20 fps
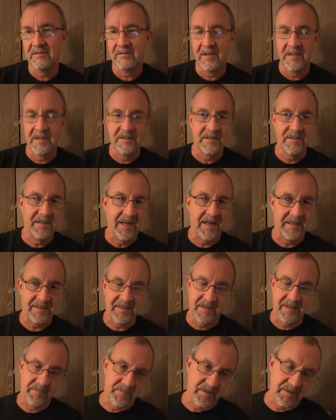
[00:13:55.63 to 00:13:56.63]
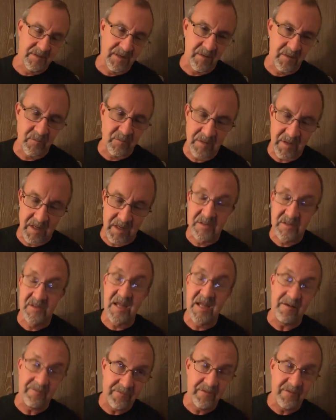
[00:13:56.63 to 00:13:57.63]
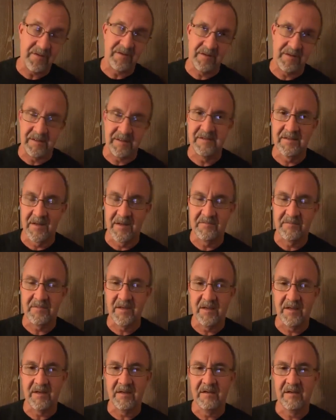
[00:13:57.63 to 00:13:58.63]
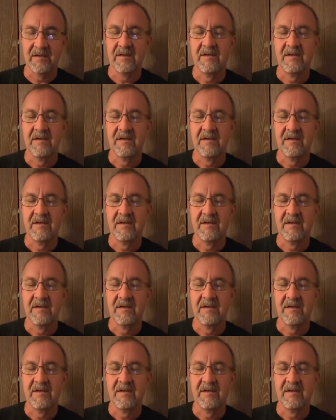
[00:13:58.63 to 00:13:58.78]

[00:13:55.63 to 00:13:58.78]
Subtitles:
it's not something it's definitely something